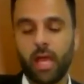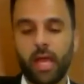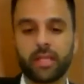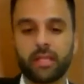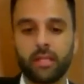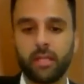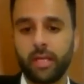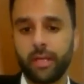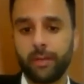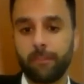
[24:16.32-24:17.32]
and
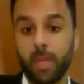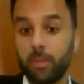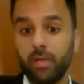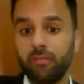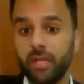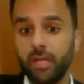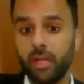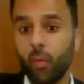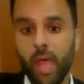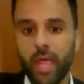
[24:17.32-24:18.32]
uh, maybe even in
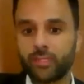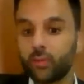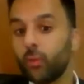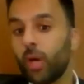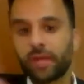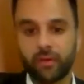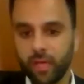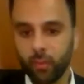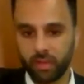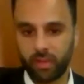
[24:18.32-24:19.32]
a way to agree
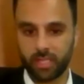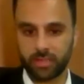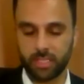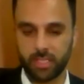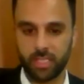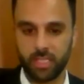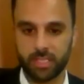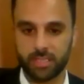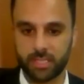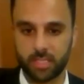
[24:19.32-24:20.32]
with that uh,
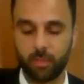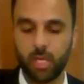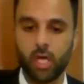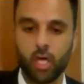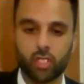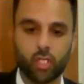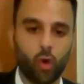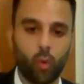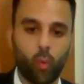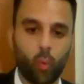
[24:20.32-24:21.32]
system
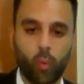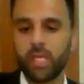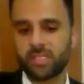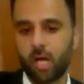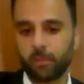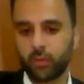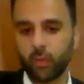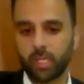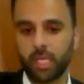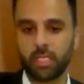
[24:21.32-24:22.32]
so we stopped
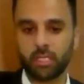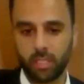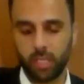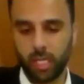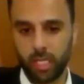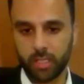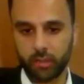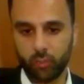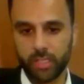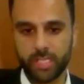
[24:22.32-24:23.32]
doing that
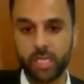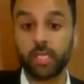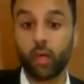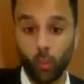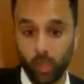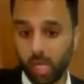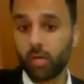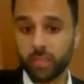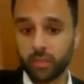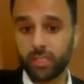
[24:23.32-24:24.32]
and we said we are
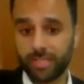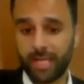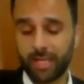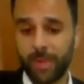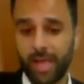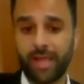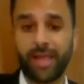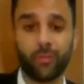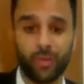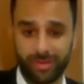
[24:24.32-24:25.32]
going to attack back
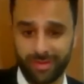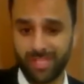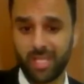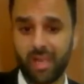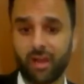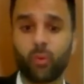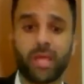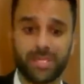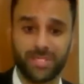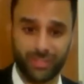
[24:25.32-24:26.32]
and when there's a liar we're
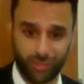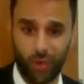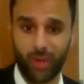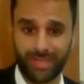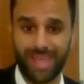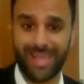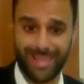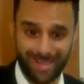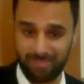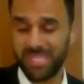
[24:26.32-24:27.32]
going to show it
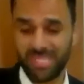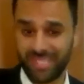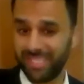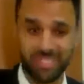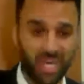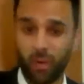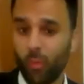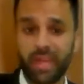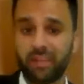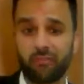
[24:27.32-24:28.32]
uh, immediately not
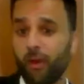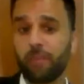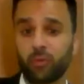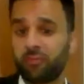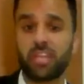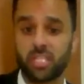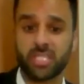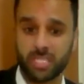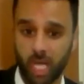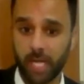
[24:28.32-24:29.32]
waiting for him to finish
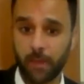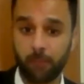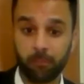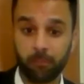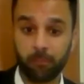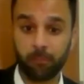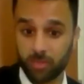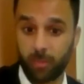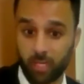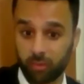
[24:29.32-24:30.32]
his lie and this
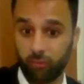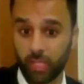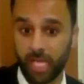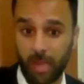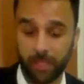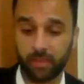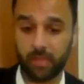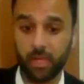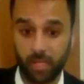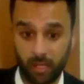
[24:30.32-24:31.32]
is part of what happened
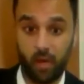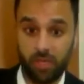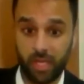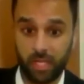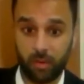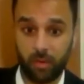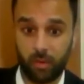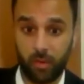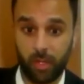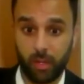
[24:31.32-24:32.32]
on the uh,
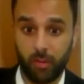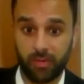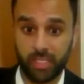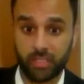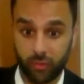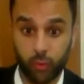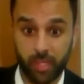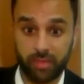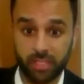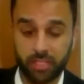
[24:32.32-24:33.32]
uh, on the interview
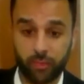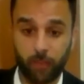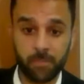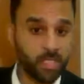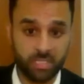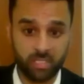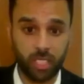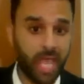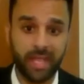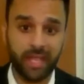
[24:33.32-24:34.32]
during the interview he
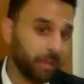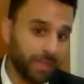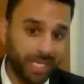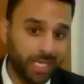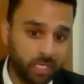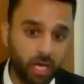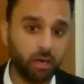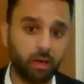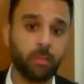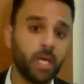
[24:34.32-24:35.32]
stopped lying i immediately
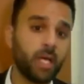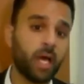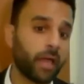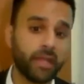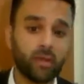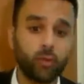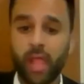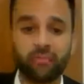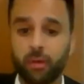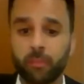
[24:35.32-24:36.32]
caught him i didn't
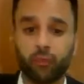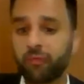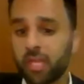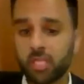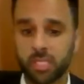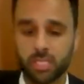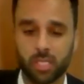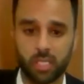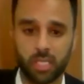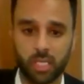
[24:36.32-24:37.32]
wait for him to finish his
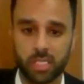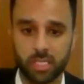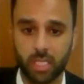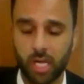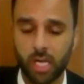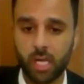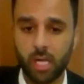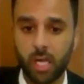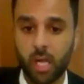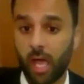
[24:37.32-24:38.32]
his lie
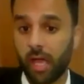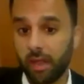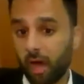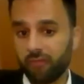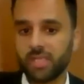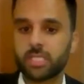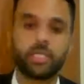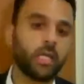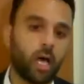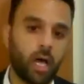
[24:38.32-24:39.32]
and
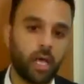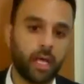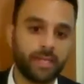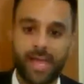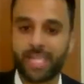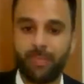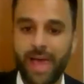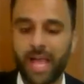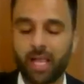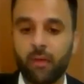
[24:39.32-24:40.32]
obviously, I attacked
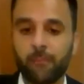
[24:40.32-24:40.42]
back